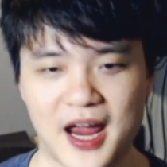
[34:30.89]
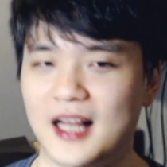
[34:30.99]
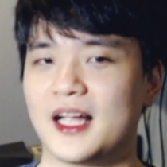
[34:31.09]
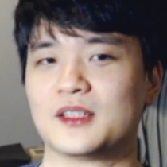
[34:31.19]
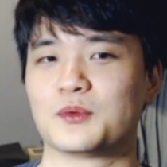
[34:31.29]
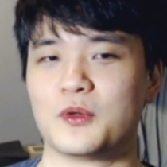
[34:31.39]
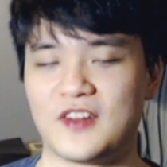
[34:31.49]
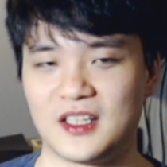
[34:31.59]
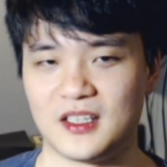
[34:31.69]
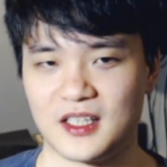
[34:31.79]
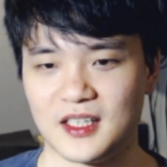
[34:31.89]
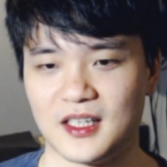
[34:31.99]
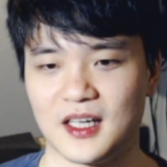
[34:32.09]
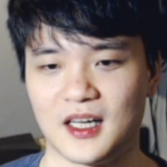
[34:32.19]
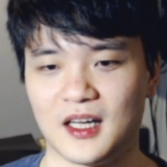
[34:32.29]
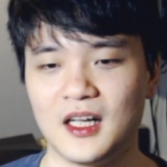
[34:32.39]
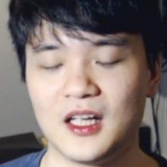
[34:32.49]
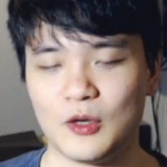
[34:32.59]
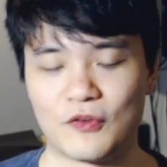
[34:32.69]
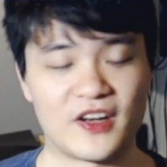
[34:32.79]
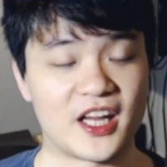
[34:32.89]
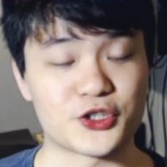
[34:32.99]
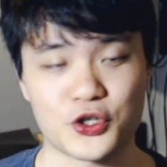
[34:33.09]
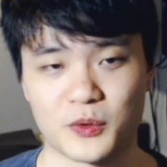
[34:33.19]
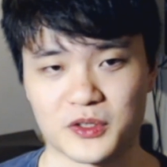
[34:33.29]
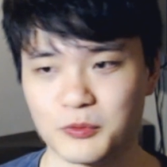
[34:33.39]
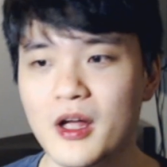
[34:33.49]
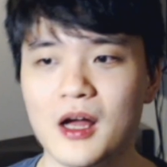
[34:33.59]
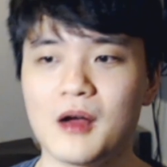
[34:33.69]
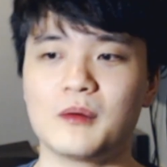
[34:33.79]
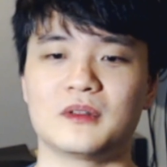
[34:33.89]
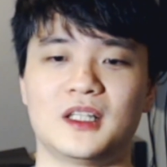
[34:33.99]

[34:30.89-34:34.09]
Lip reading: allies within the within HQ as well,